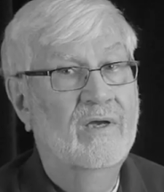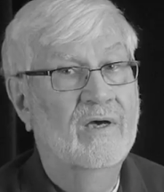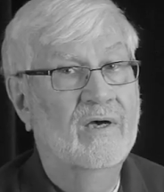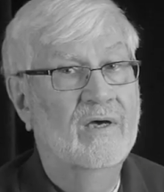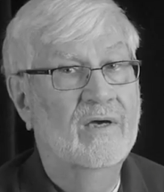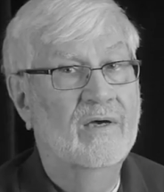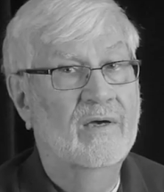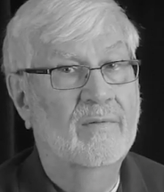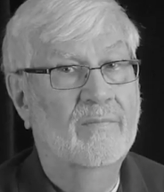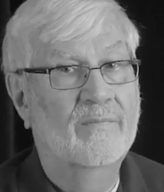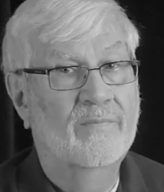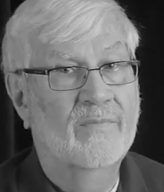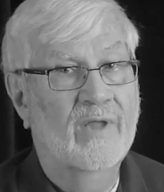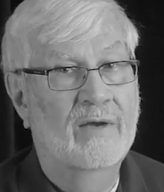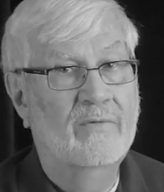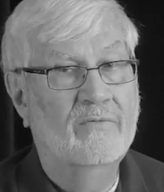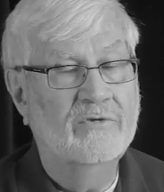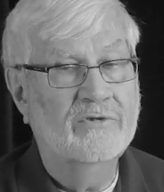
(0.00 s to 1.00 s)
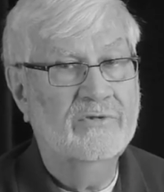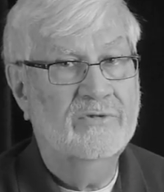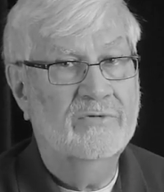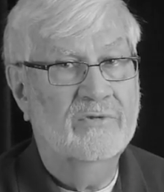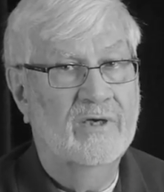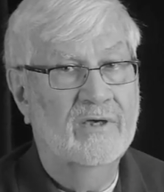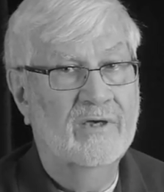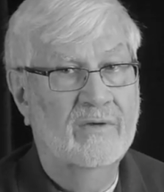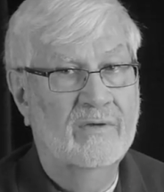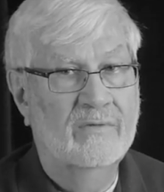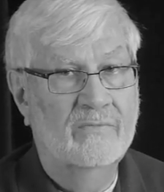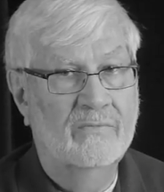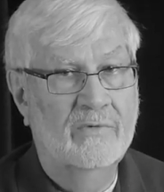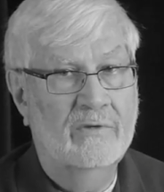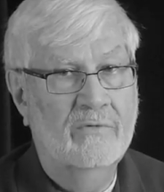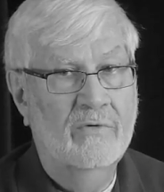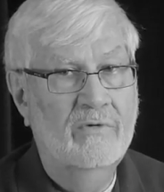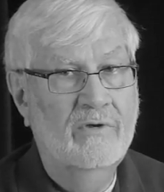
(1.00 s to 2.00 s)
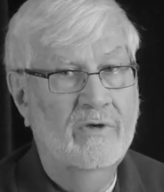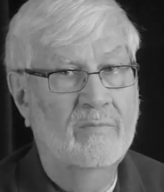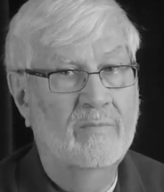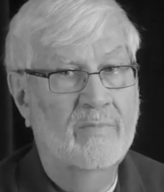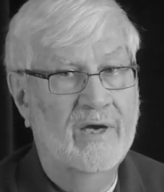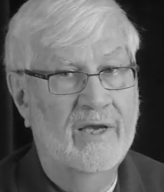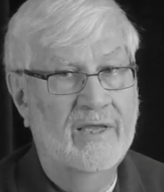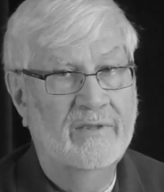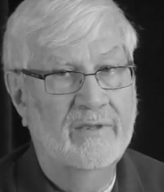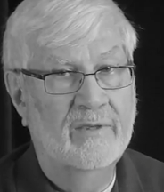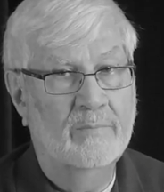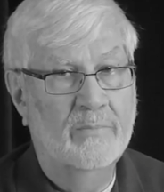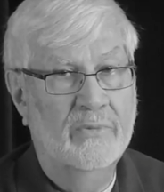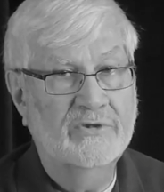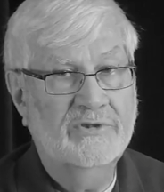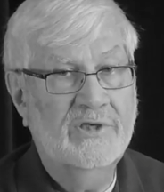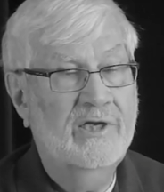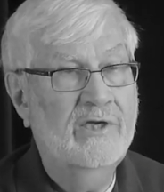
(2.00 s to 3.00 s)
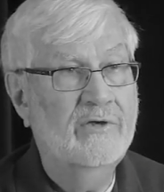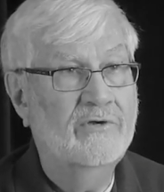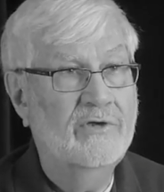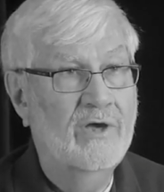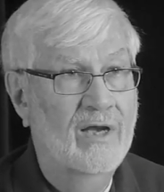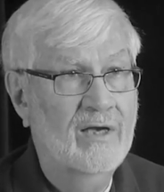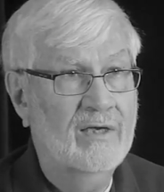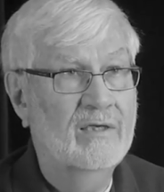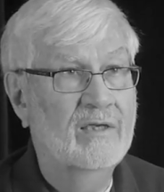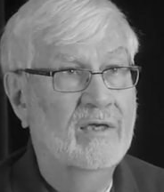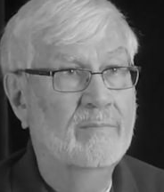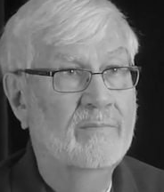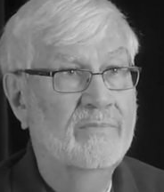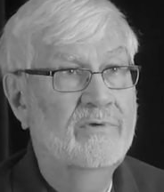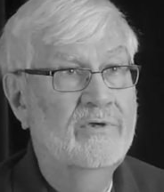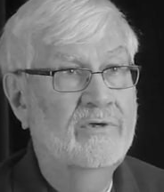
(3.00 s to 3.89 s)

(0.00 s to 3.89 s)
I was recruited by the Presidio Yacht Club